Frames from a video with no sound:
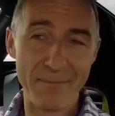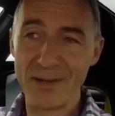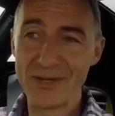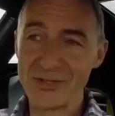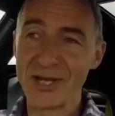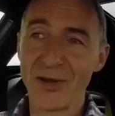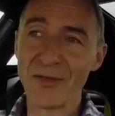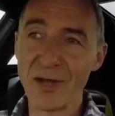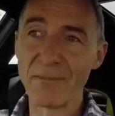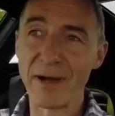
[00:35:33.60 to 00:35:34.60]
M P G
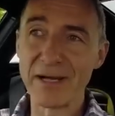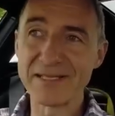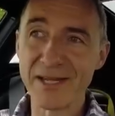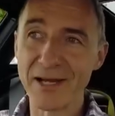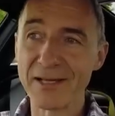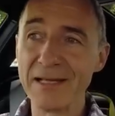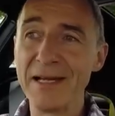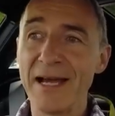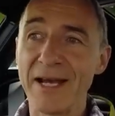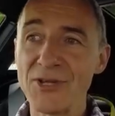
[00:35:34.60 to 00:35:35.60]
on the combined cycle,
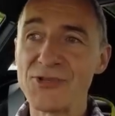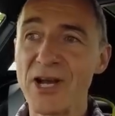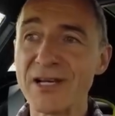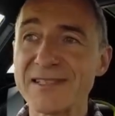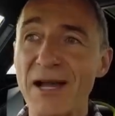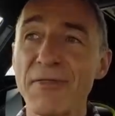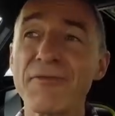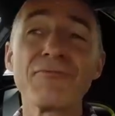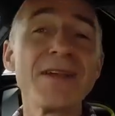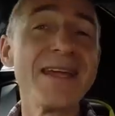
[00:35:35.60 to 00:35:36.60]
and it chugs out
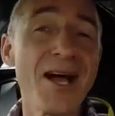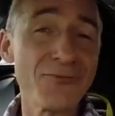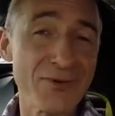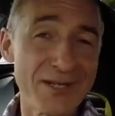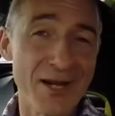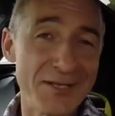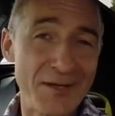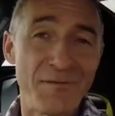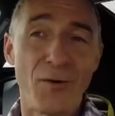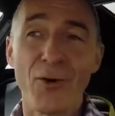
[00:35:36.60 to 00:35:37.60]
three hundred
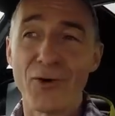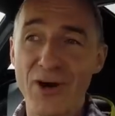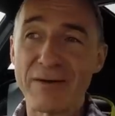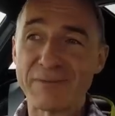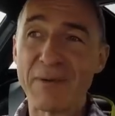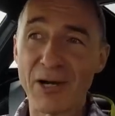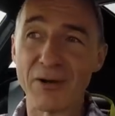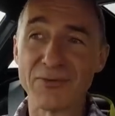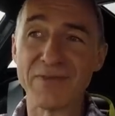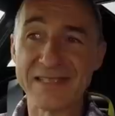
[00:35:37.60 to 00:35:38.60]
ninety-four grams per
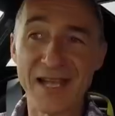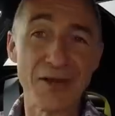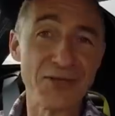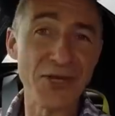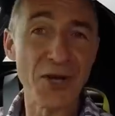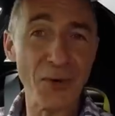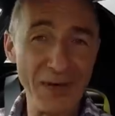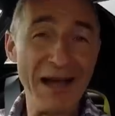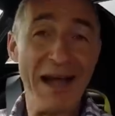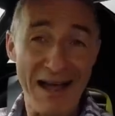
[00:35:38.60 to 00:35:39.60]
kilometre of C O
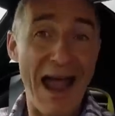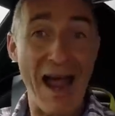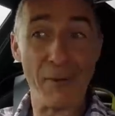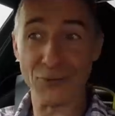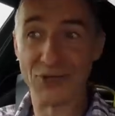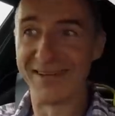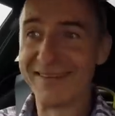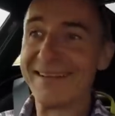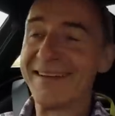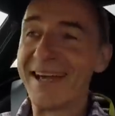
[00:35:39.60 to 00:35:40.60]
two. Ouch!
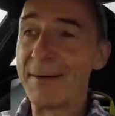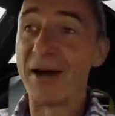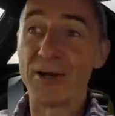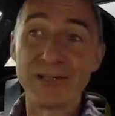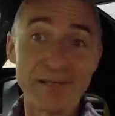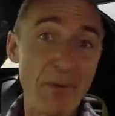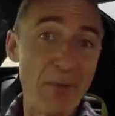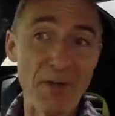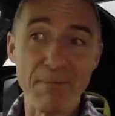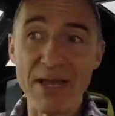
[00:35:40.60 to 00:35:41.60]
It might also be
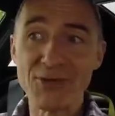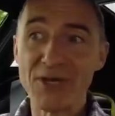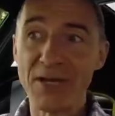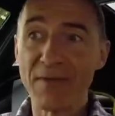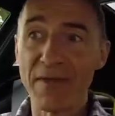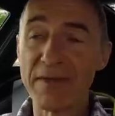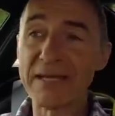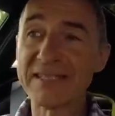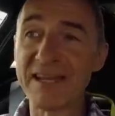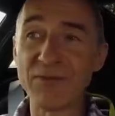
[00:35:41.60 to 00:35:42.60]
worth mentioning that
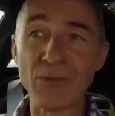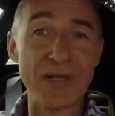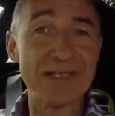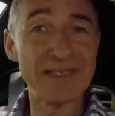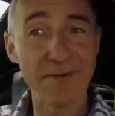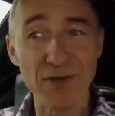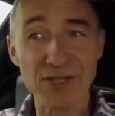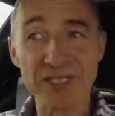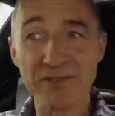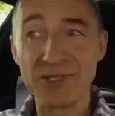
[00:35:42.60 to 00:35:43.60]
the seven twenty's
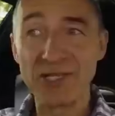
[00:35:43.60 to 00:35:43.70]
efficiency